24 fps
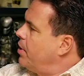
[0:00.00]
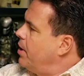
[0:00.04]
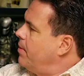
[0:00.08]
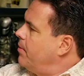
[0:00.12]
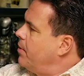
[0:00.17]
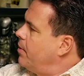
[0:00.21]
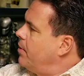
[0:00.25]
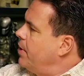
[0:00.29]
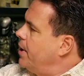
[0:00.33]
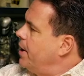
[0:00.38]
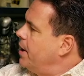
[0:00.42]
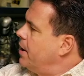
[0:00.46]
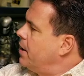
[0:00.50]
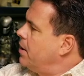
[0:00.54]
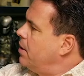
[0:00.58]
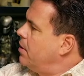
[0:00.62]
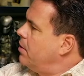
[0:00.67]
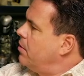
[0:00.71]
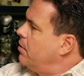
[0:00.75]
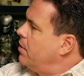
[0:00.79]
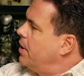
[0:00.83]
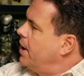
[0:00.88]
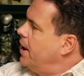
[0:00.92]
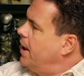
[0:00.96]
primary
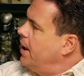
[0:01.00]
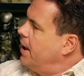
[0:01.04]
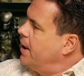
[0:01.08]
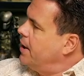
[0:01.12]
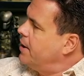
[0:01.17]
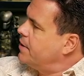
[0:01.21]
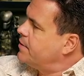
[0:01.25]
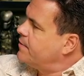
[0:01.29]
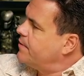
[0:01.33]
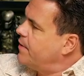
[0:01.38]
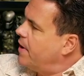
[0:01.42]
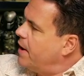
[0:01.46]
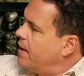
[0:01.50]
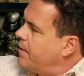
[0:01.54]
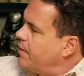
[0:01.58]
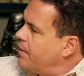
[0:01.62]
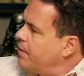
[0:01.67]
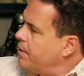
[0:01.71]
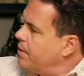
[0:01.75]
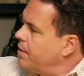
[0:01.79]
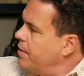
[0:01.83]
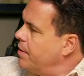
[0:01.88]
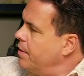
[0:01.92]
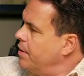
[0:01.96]
yellow and his
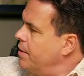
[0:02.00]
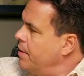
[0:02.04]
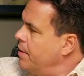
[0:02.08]
father